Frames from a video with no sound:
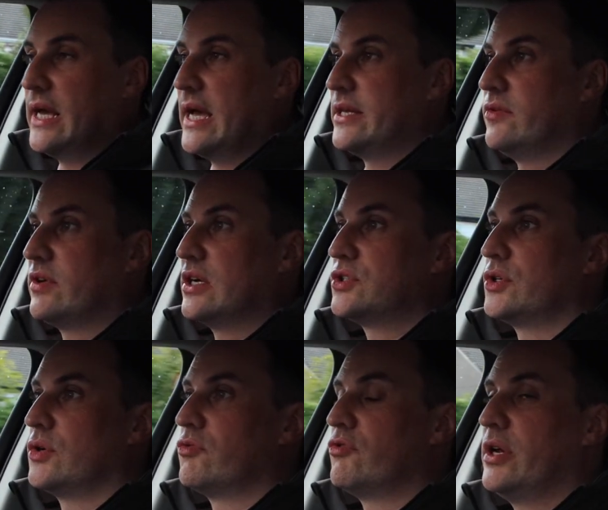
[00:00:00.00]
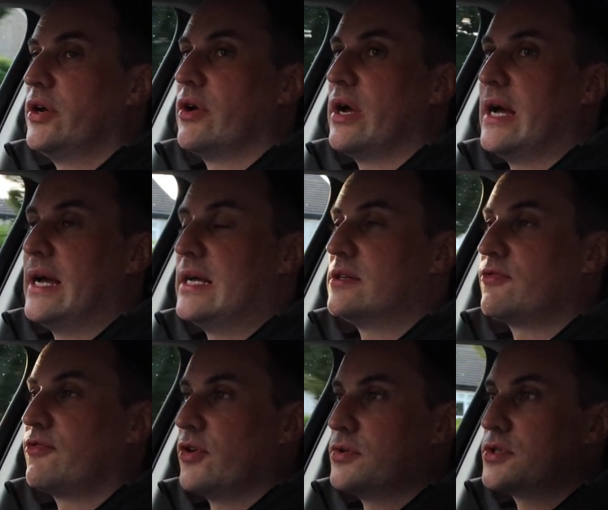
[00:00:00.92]
and you've got your rear and
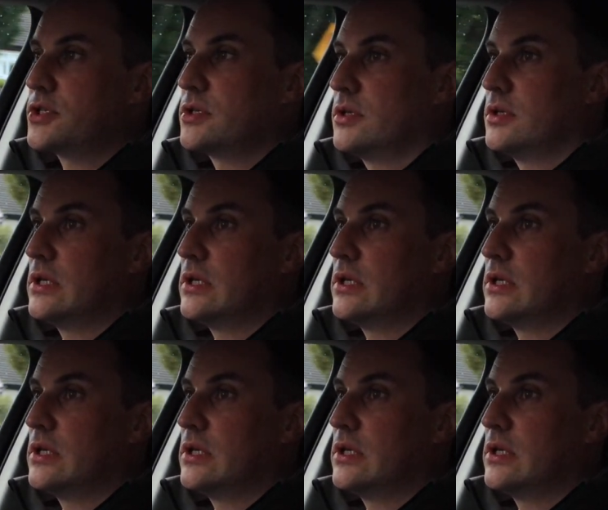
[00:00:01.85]
front